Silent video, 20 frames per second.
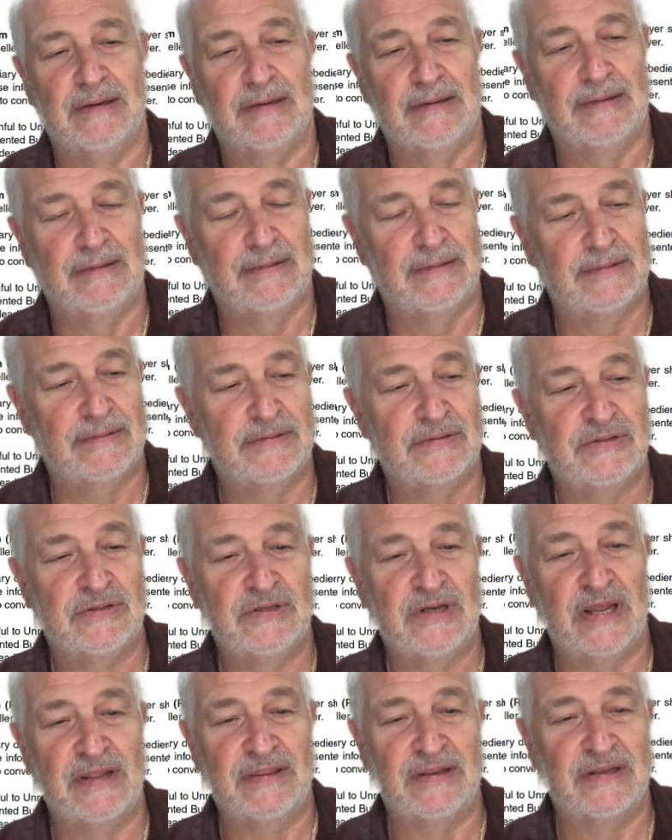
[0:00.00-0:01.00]
There's
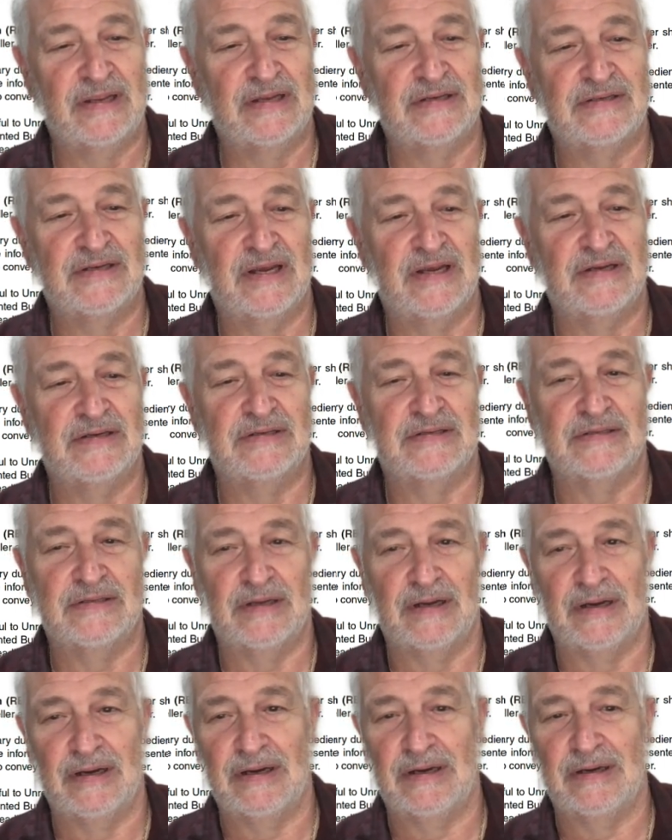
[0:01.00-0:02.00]
nothing that says,
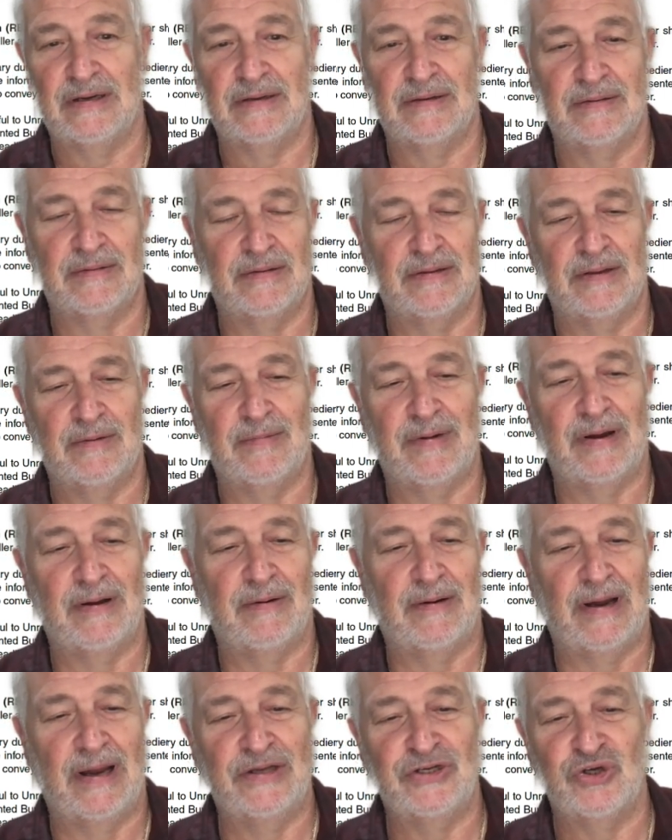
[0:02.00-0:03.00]
well,
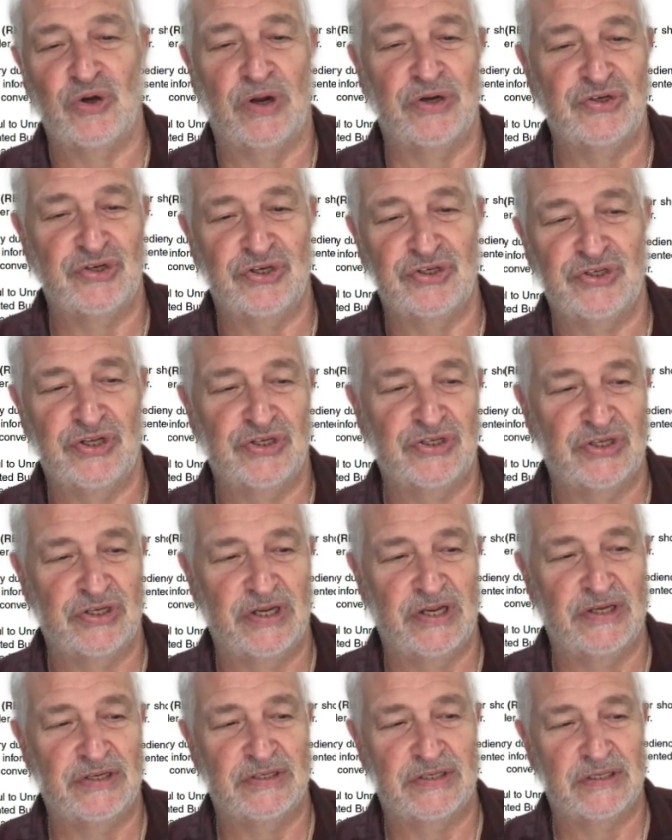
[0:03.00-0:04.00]
I charge this, and
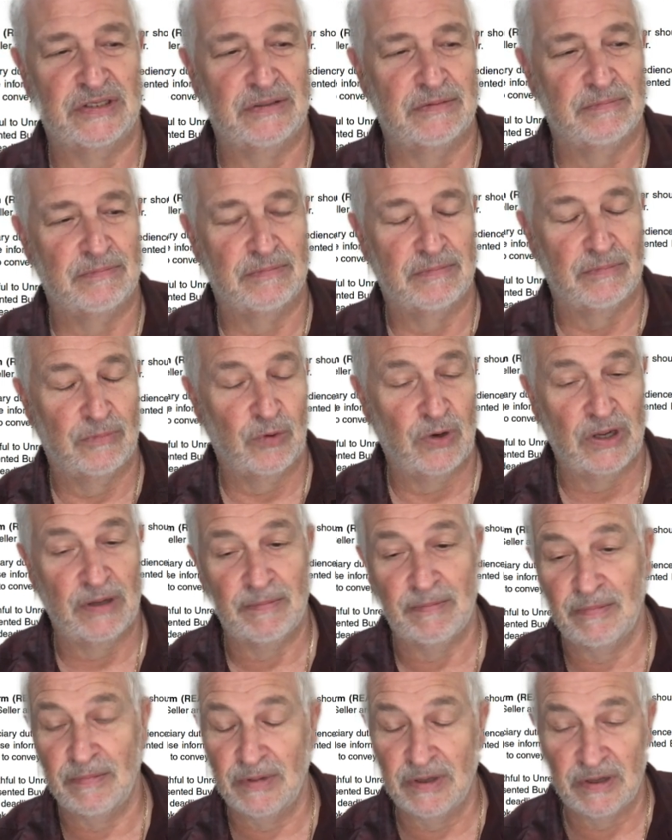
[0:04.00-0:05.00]
this, and, well,
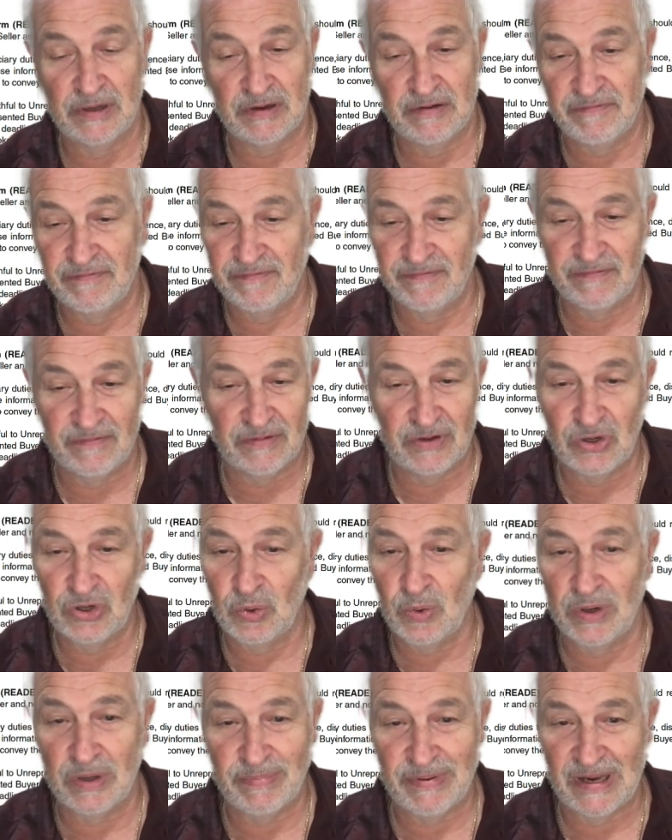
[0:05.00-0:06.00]
if you don't
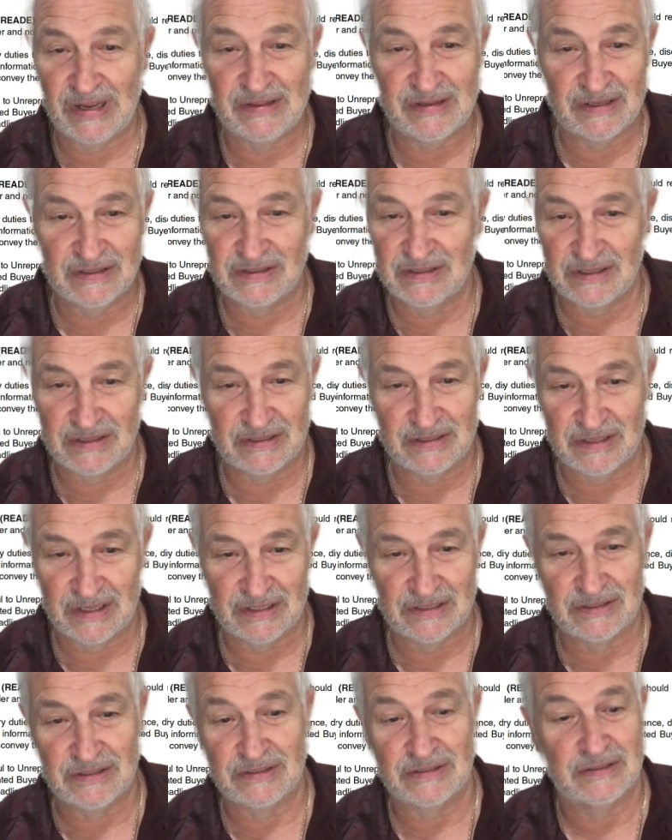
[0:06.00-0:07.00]
want to pay this and
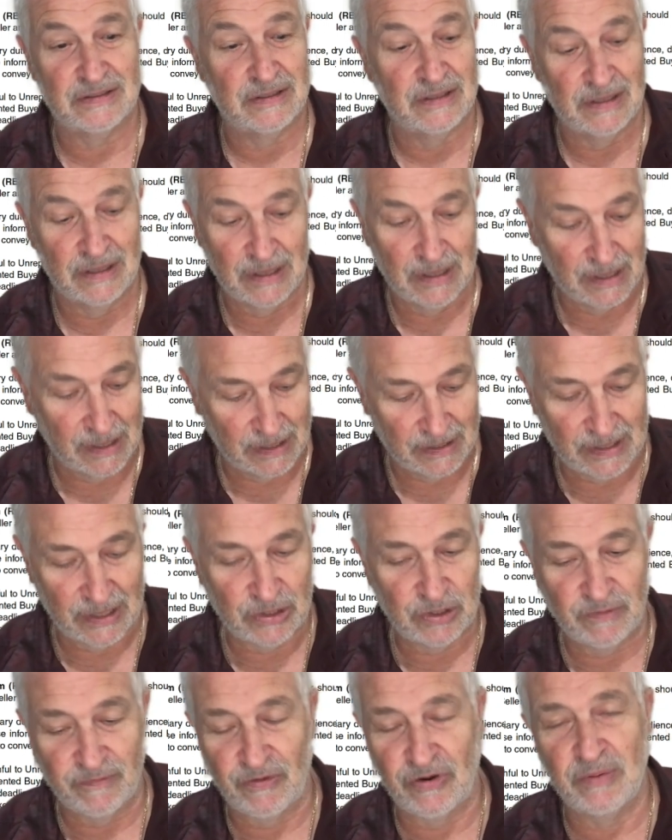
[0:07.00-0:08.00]
this, thank
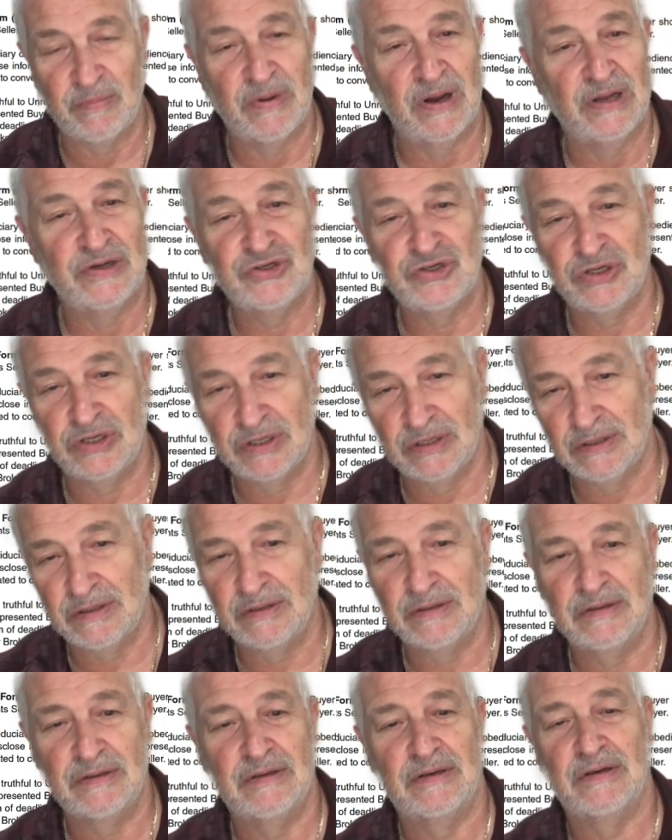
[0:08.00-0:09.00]
you very much, and
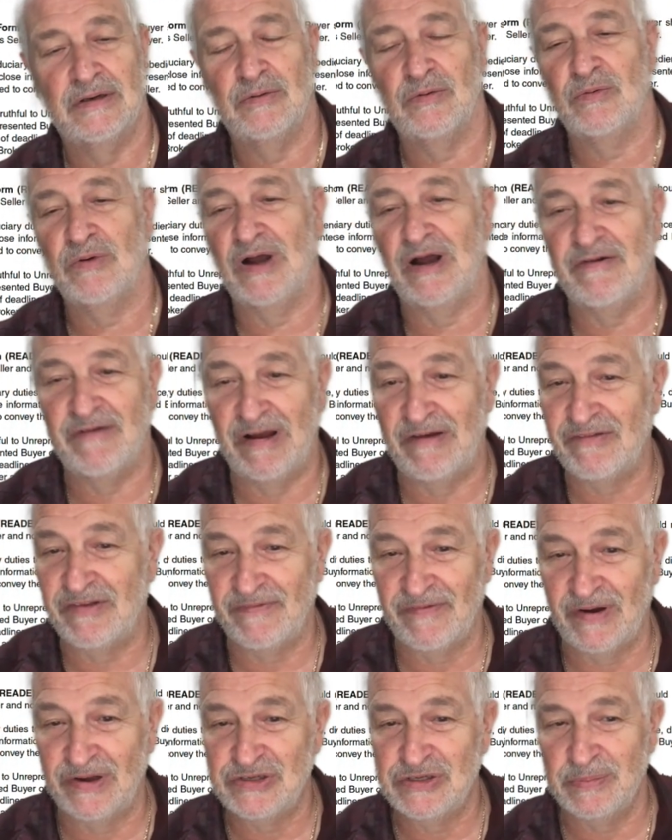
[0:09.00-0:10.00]
well, I'll have to
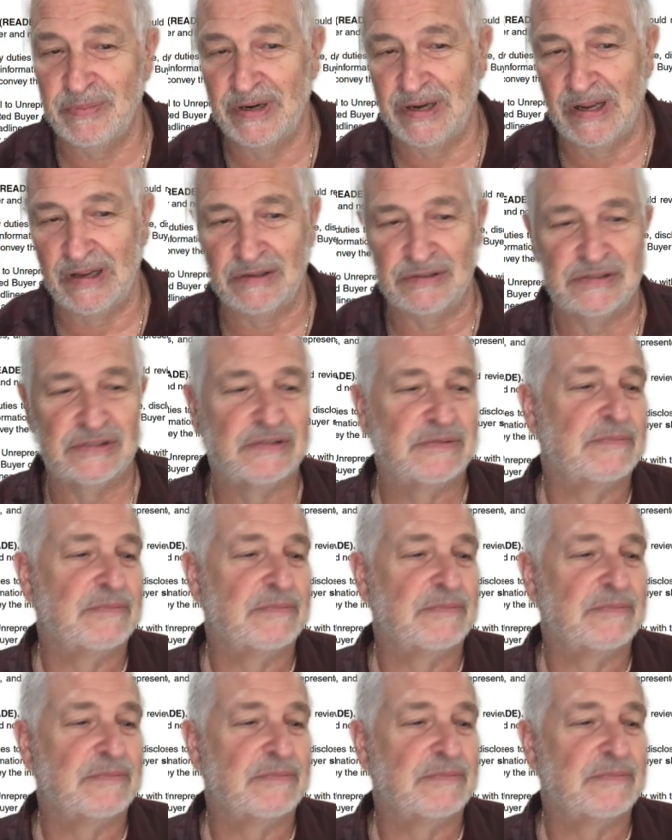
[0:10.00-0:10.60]
find somebody else.